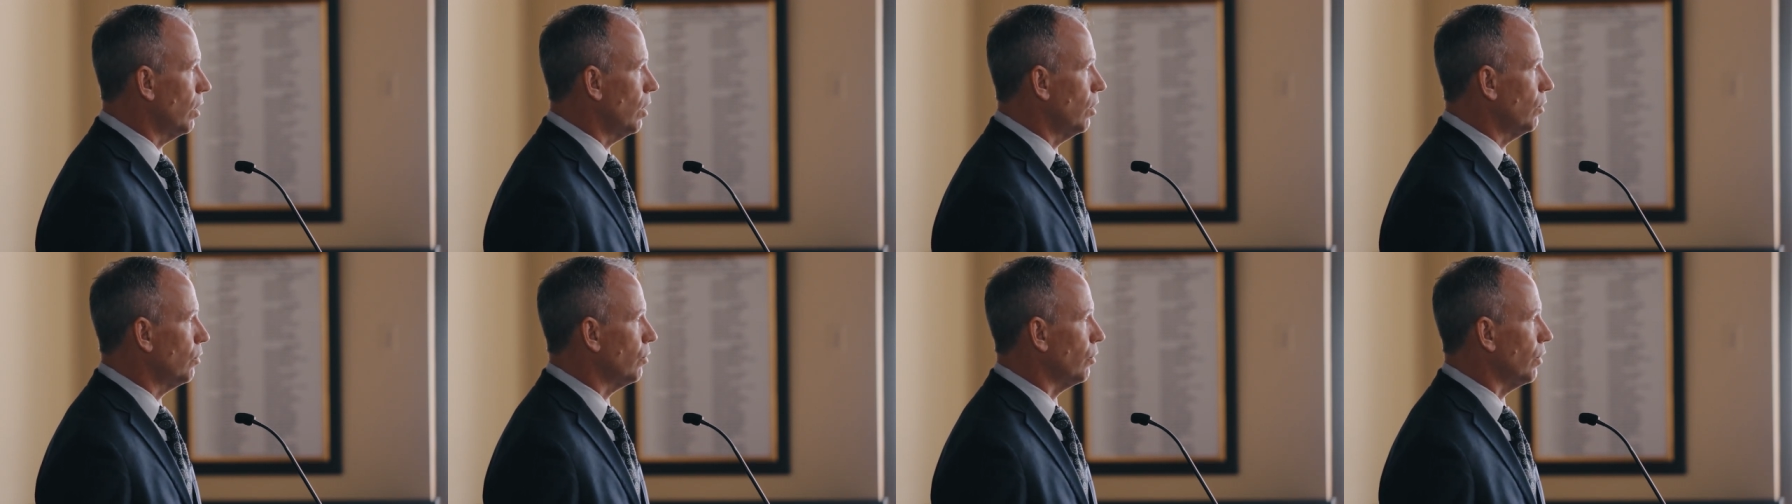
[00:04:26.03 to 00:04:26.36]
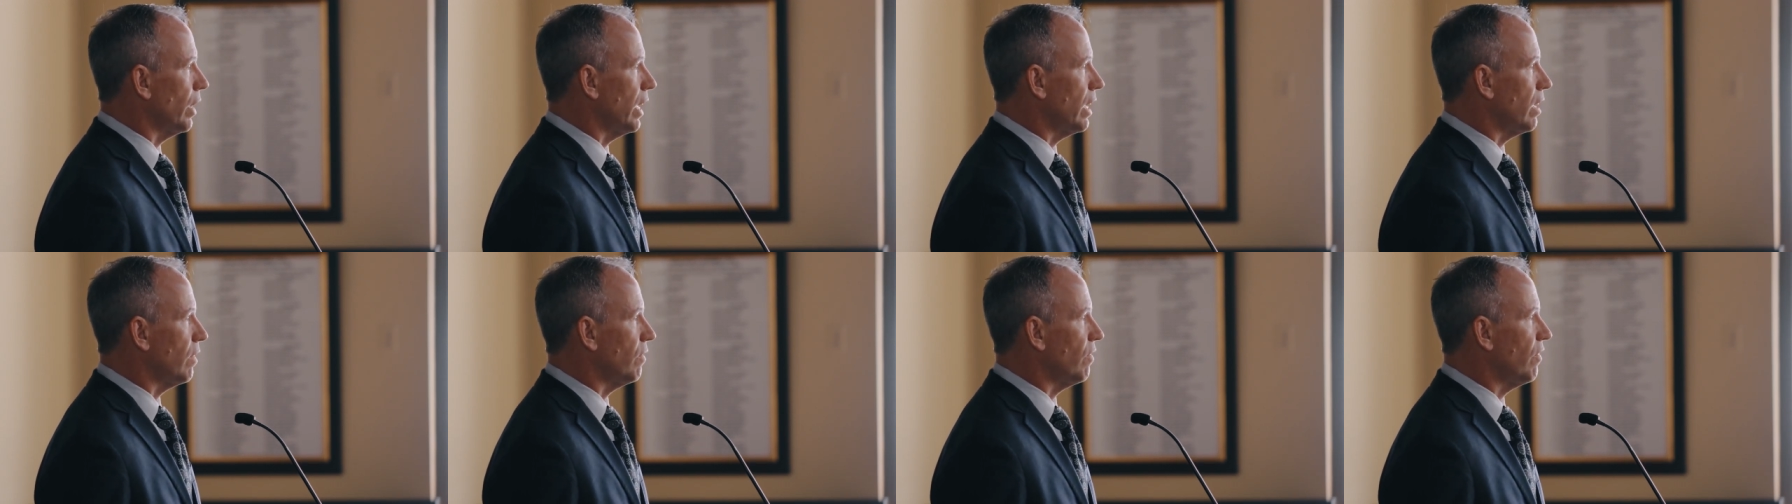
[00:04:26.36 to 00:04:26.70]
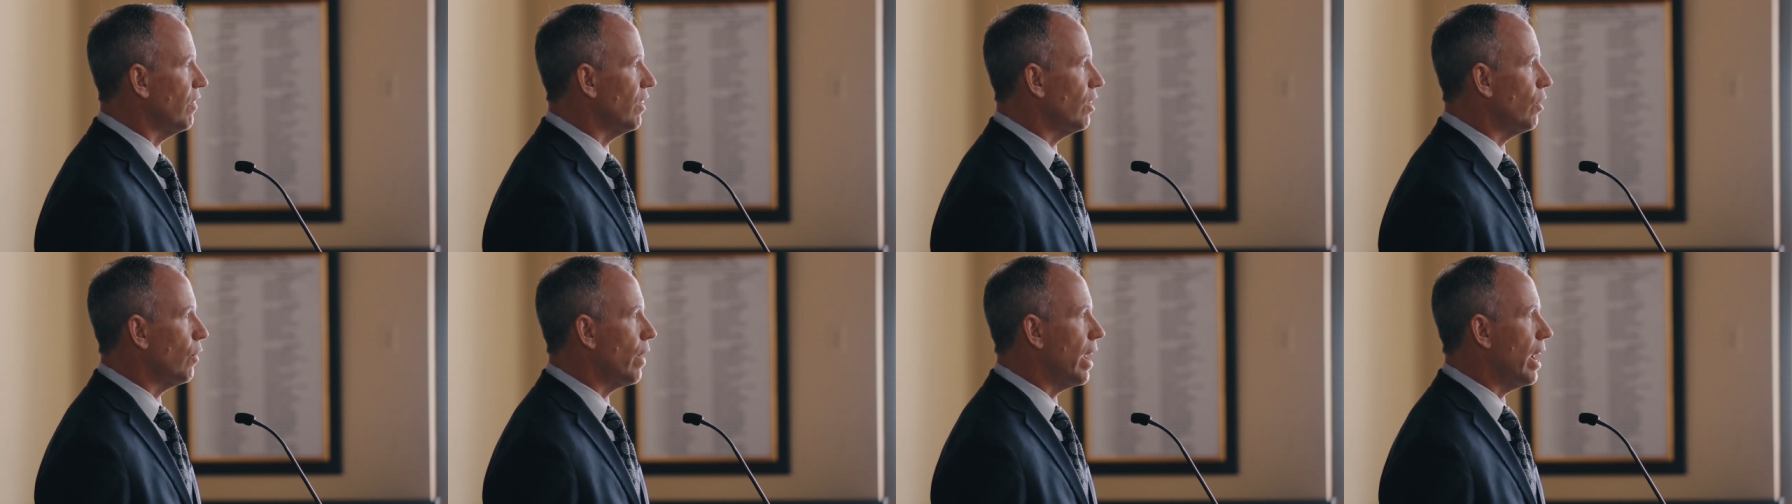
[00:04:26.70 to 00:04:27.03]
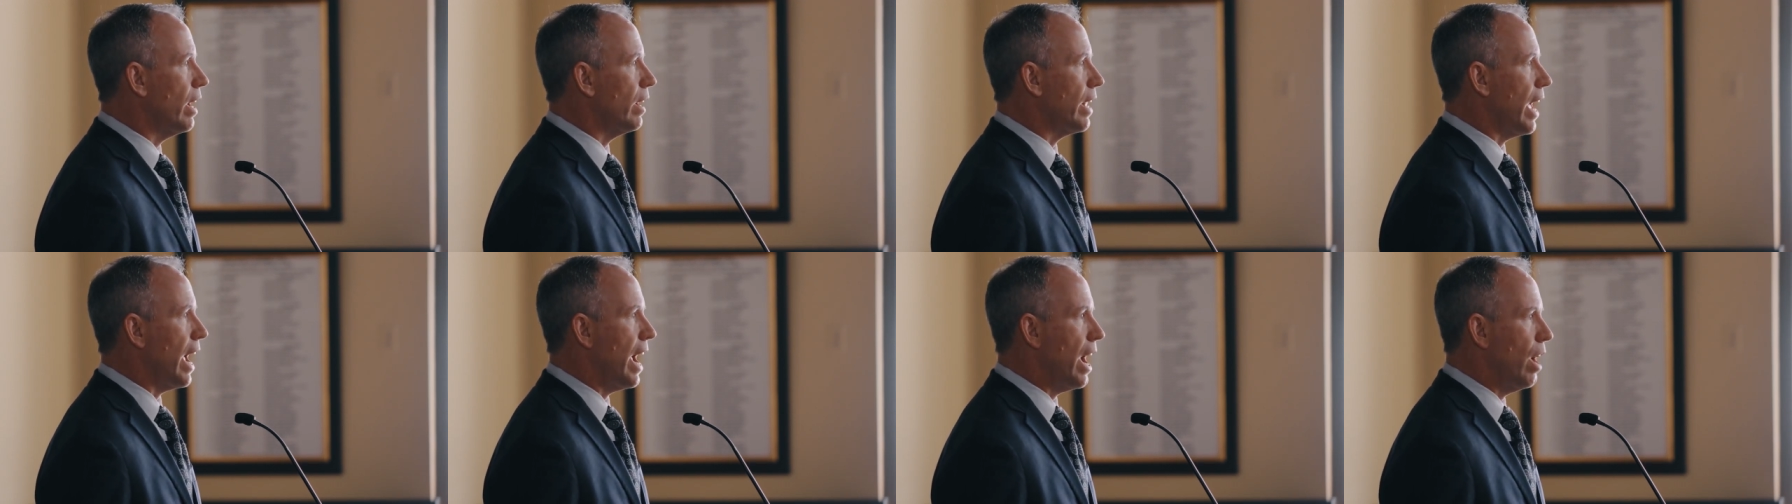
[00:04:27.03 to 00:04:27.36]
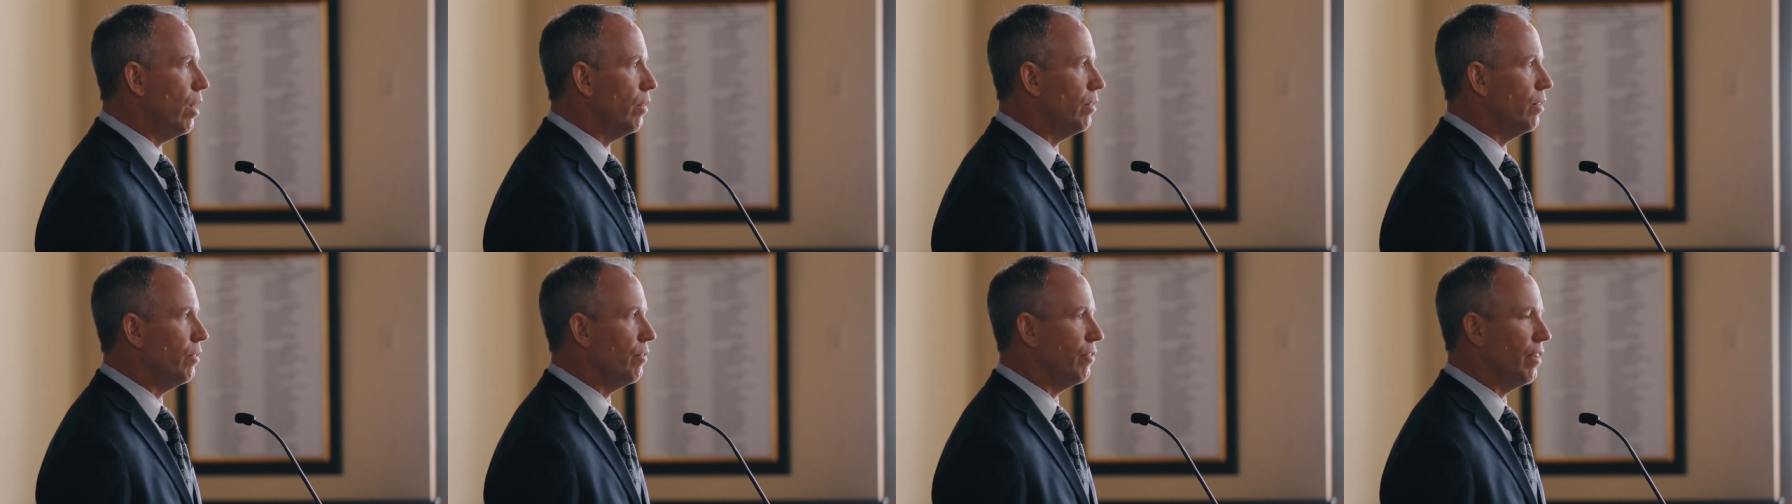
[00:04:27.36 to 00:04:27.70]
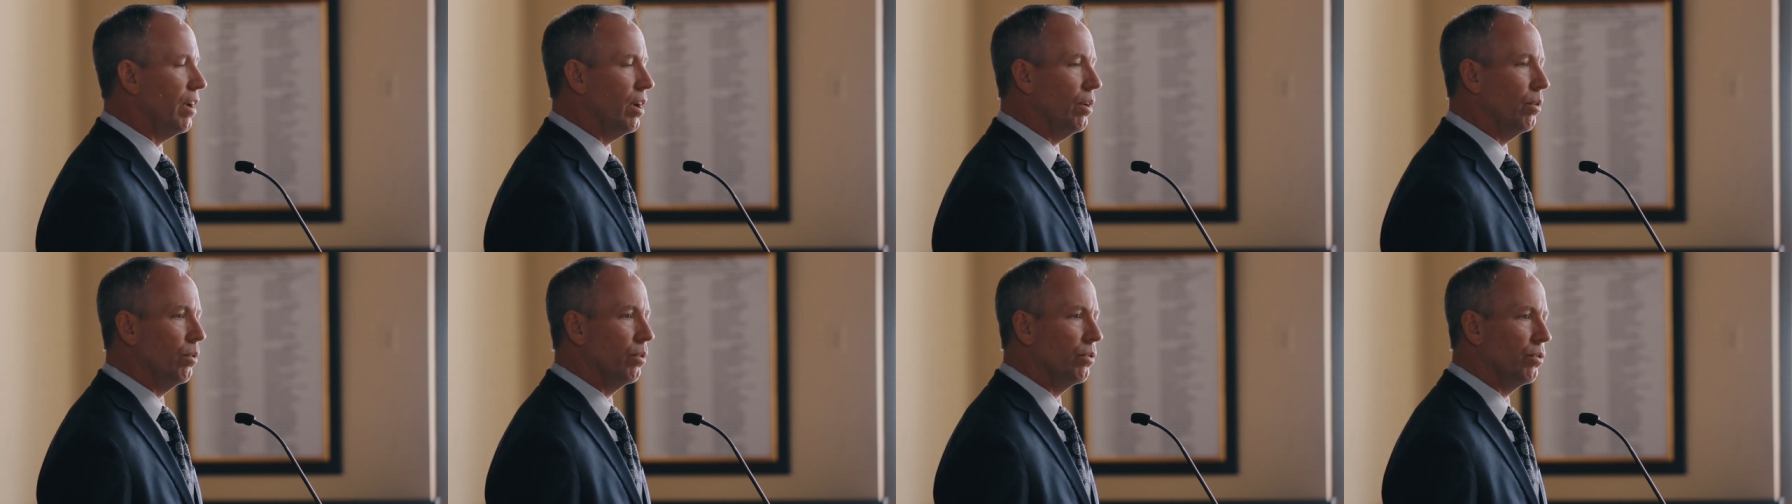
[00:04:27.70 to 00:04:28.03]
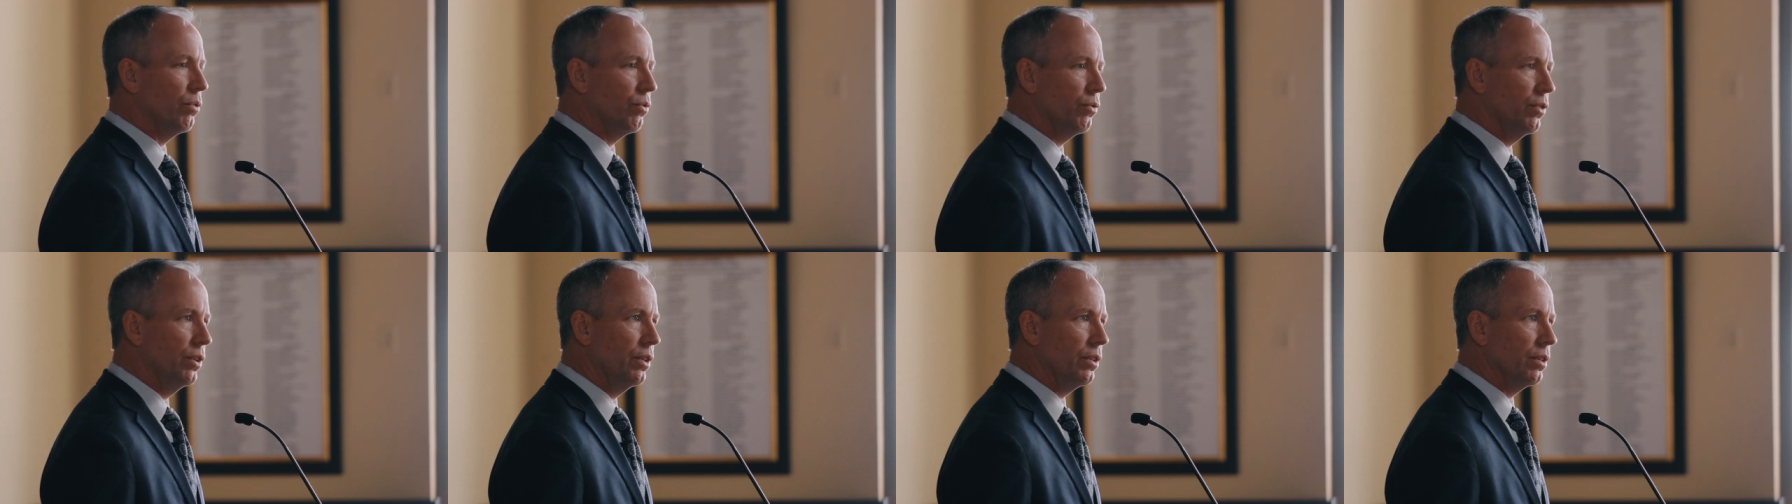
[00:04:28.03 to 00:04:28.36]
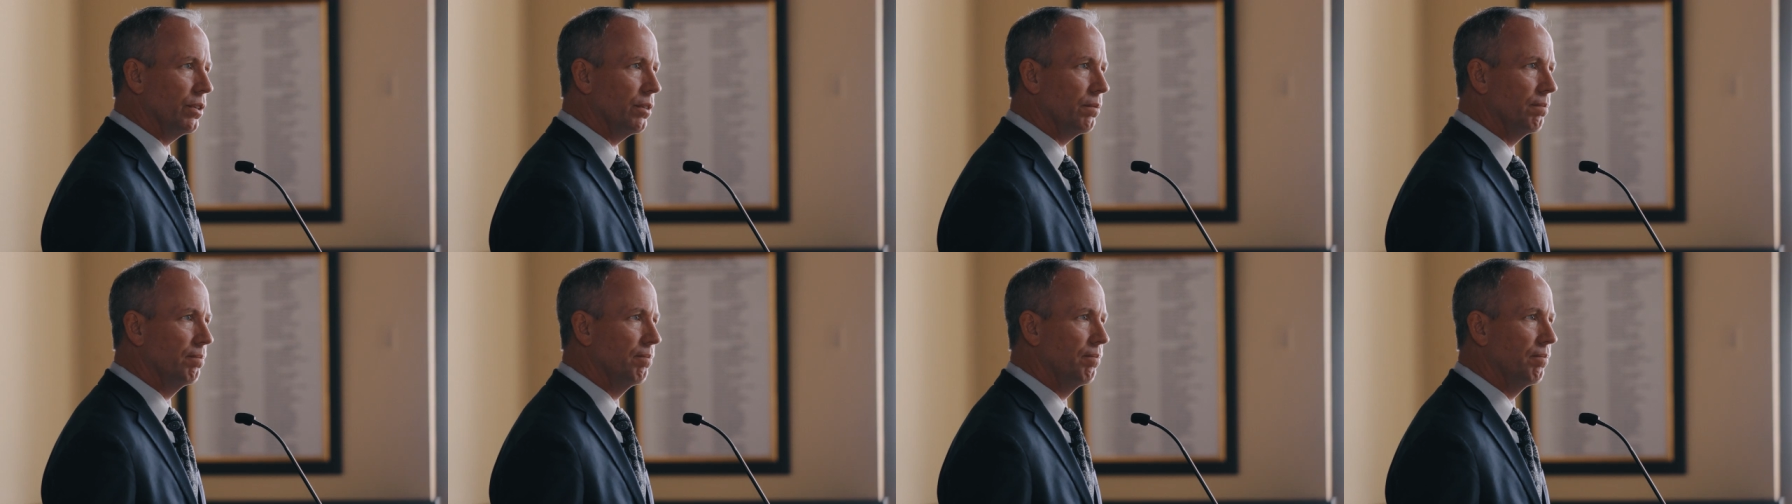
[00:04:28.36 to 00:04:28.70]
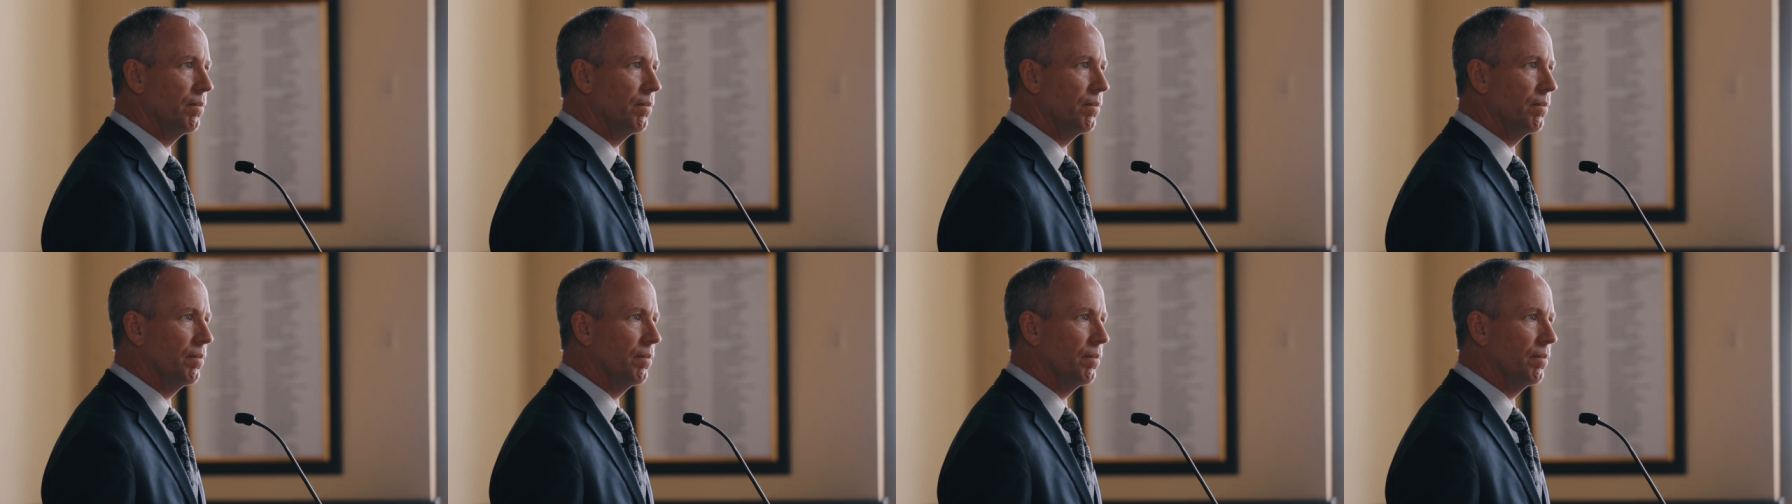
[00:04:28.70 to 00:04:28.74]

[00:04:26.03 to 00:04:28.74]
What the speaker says: so they can figure out how their followers are feeling.